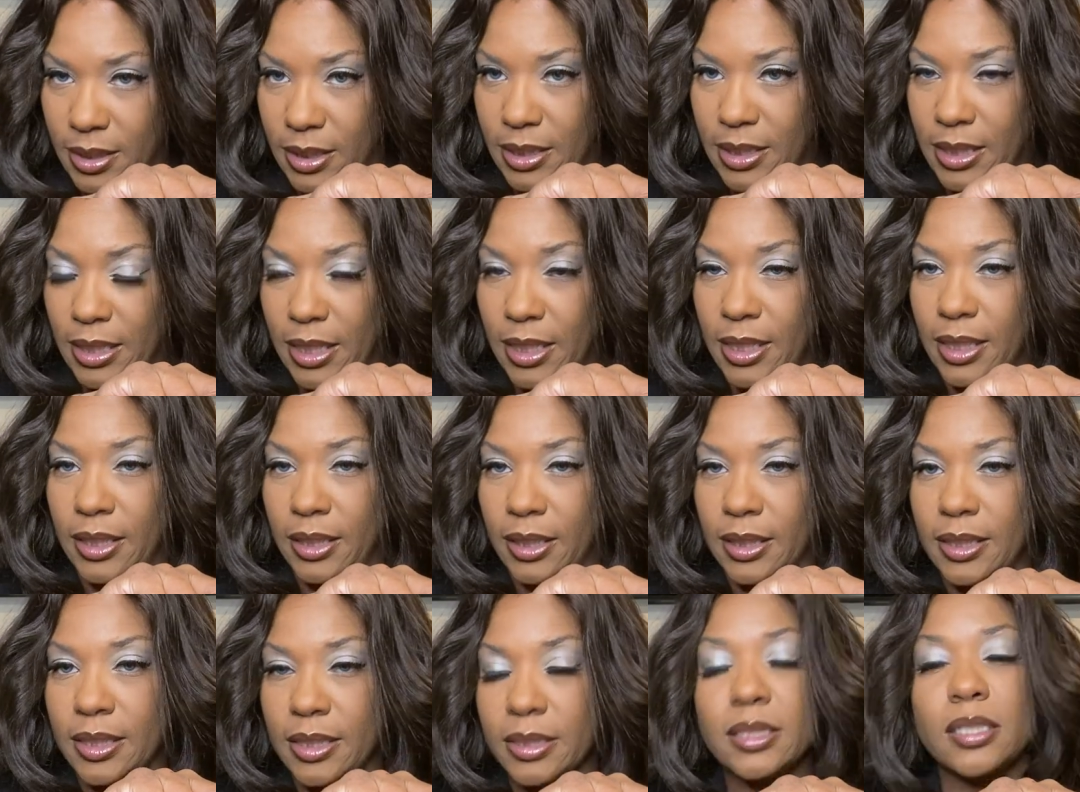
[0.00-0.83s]

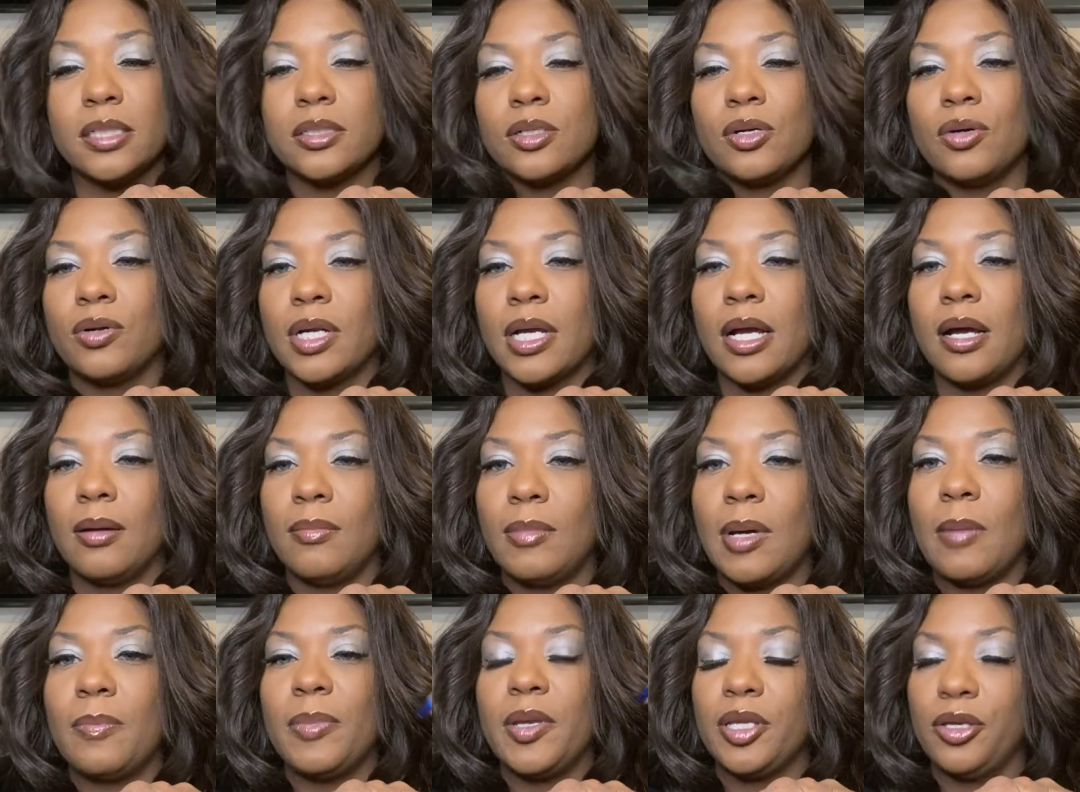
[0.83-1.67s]
then this is going to come
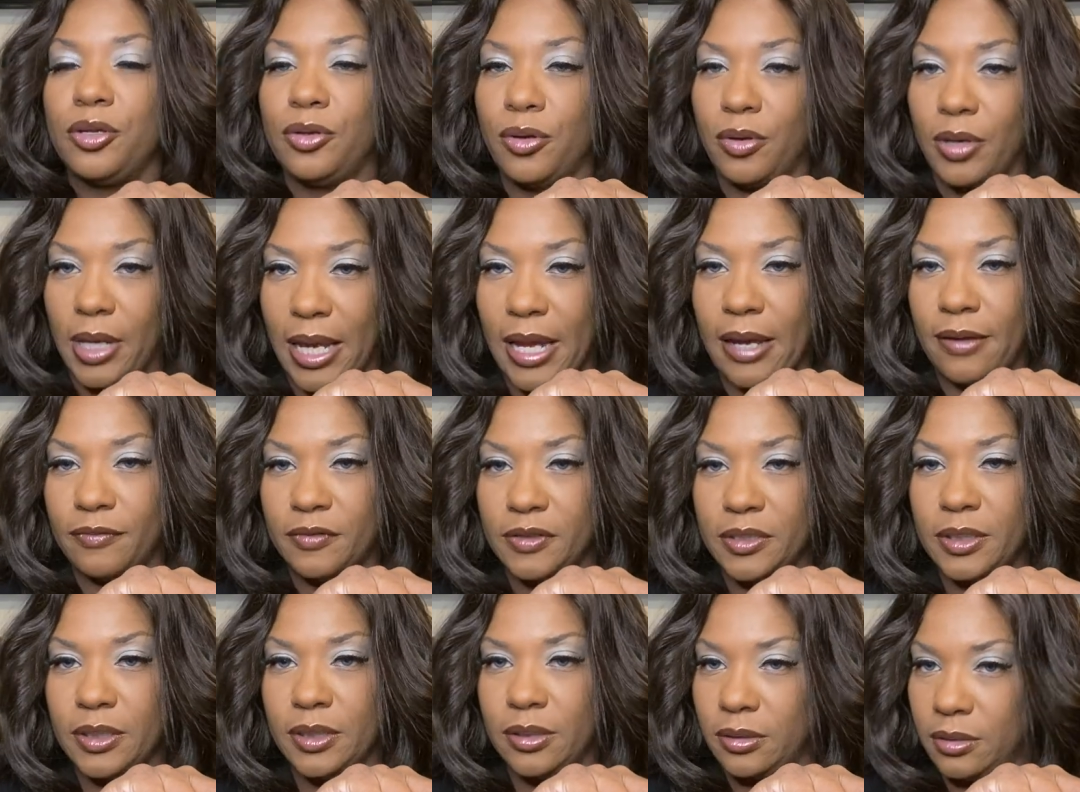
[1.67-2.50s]
up and you're going to have
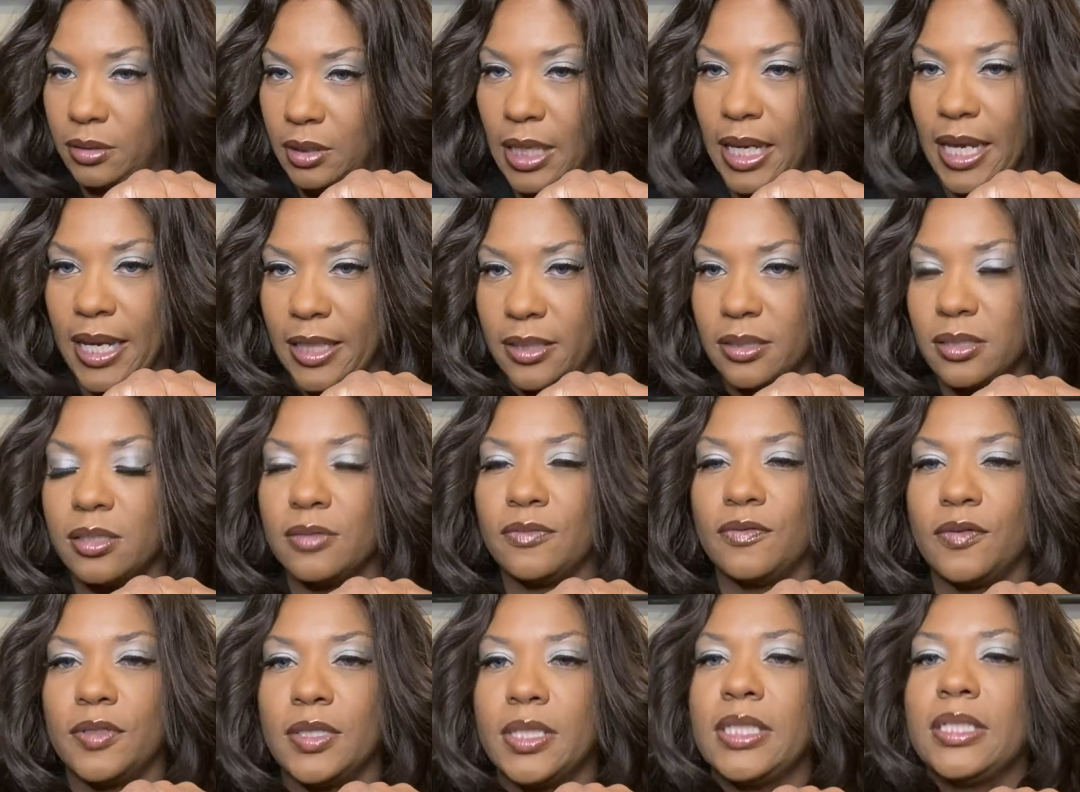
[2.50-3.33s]
to answer
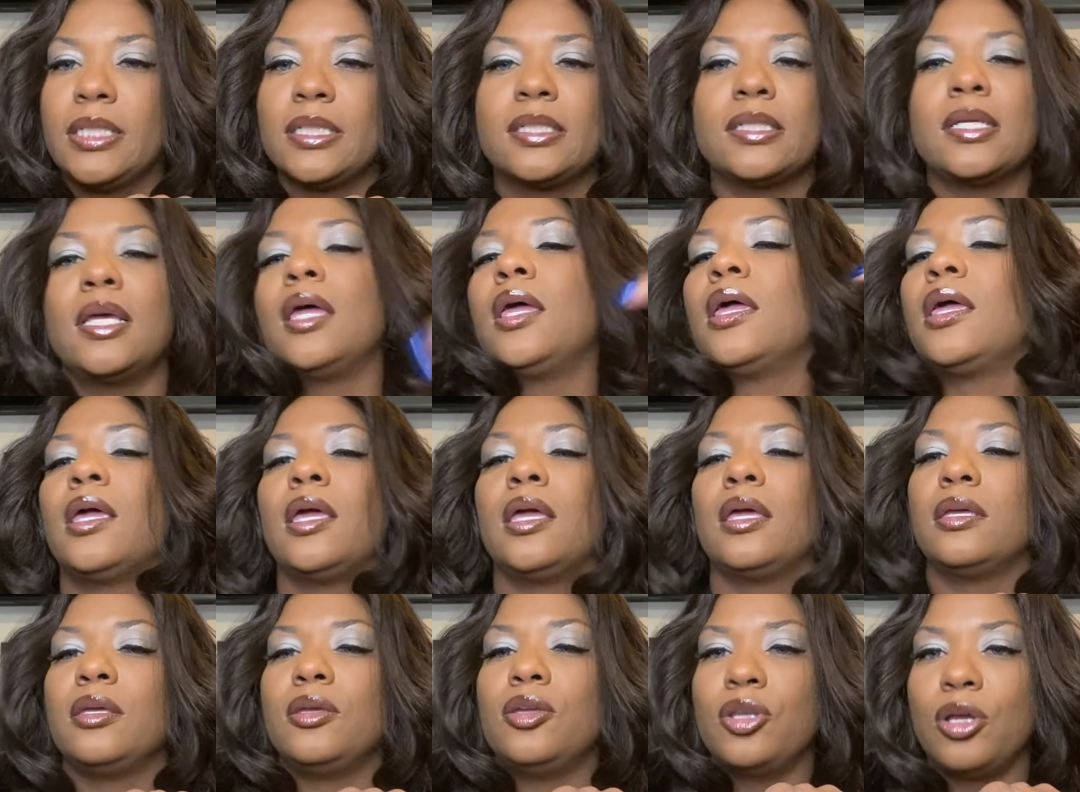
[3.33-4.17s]
for this,
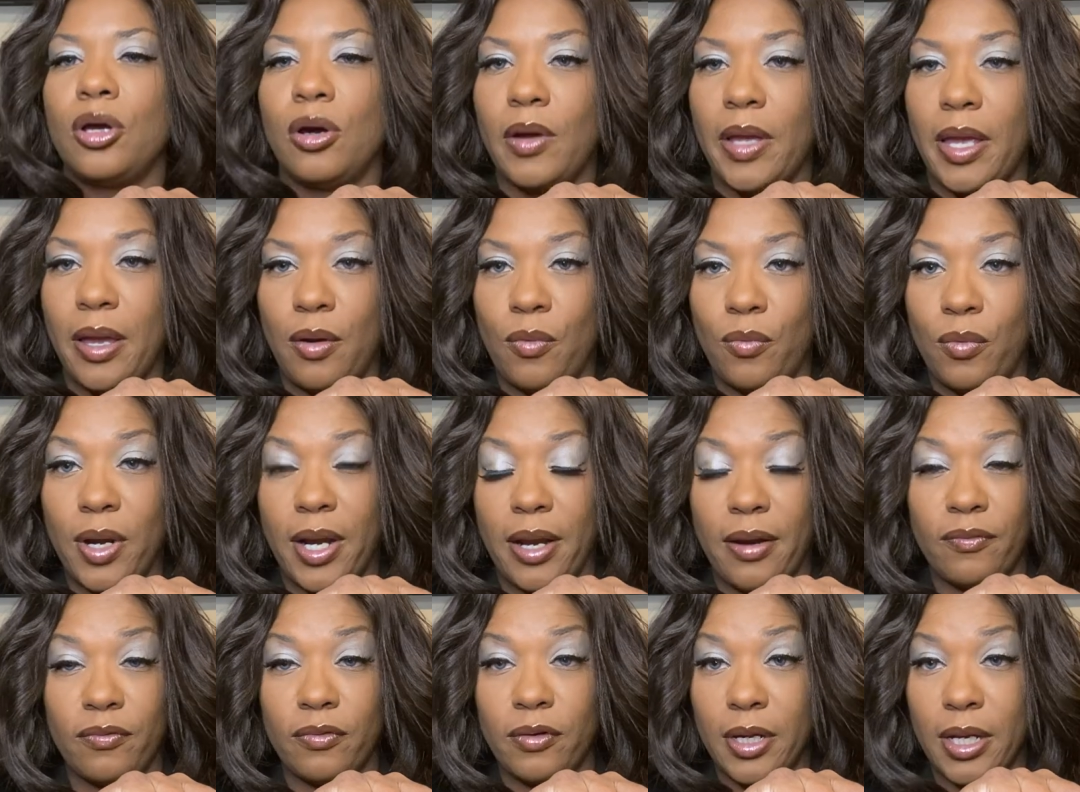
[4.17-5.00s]
you know, and
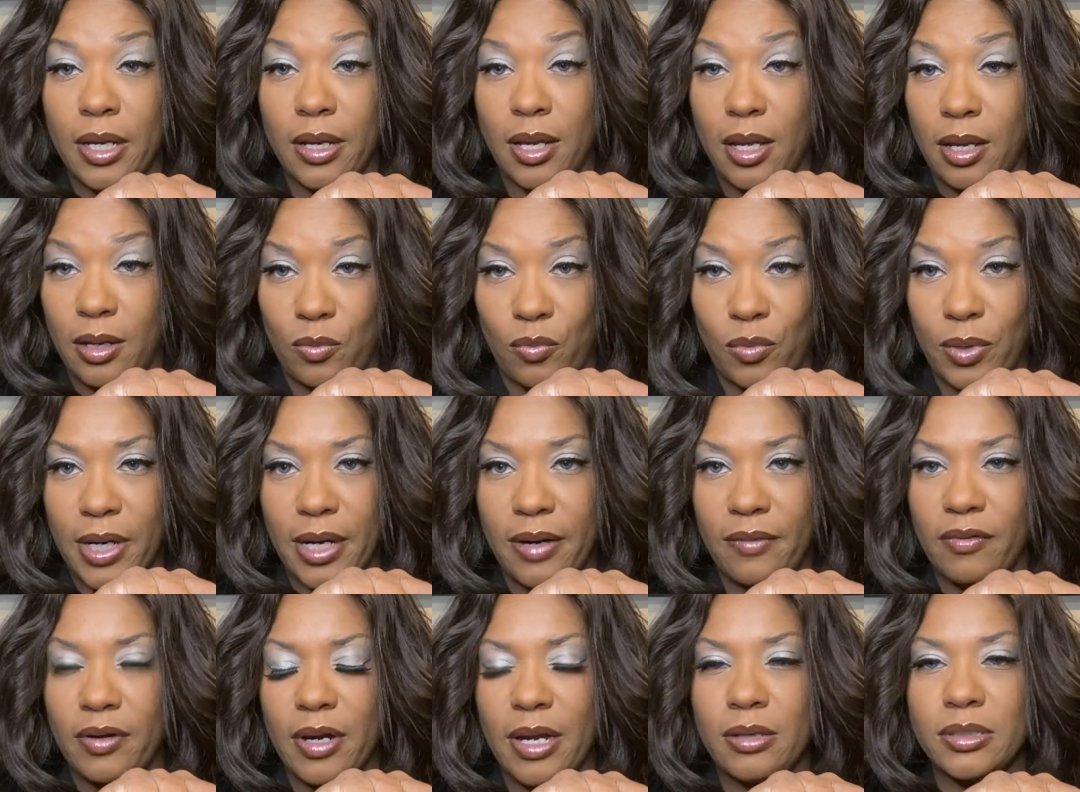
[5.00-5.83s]
whatever it,
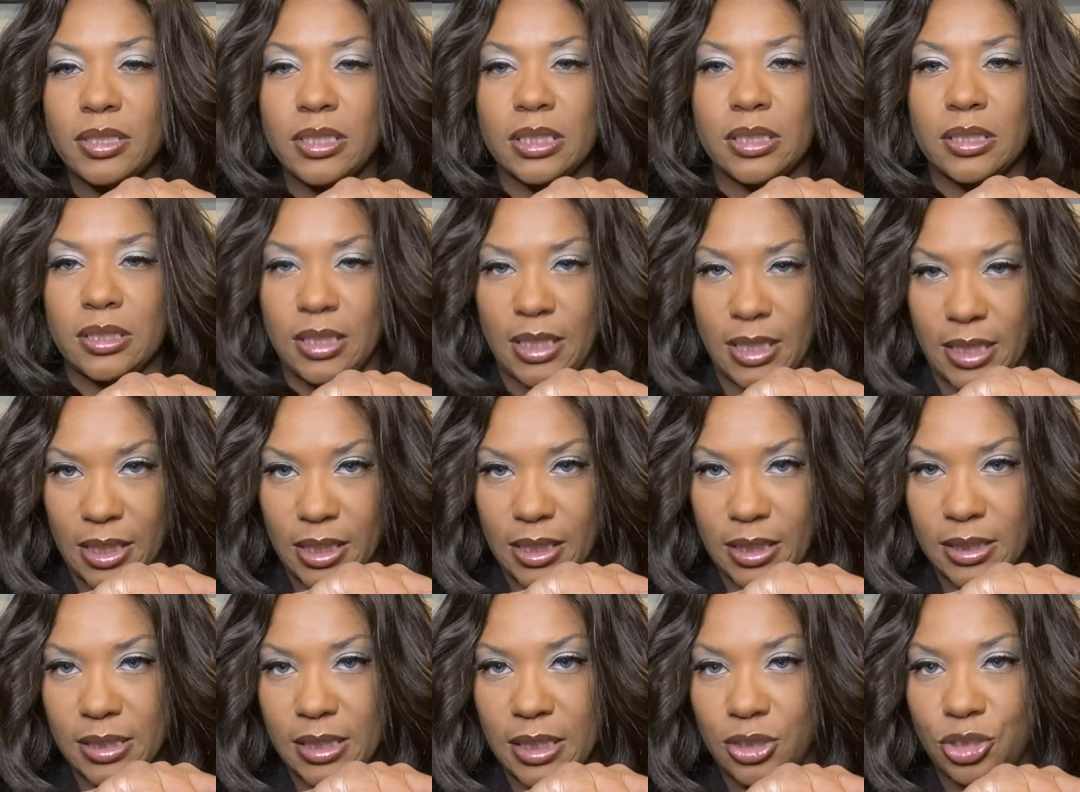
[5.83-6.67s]
whatever else it
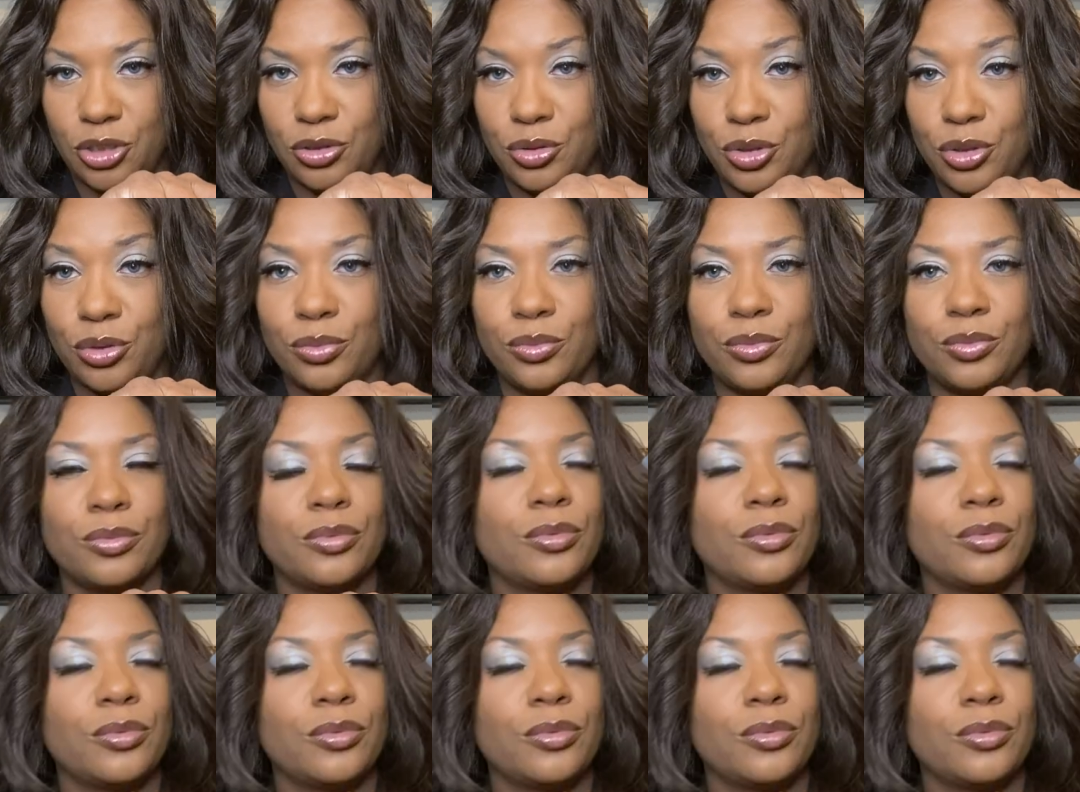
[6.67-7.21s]
is that you do.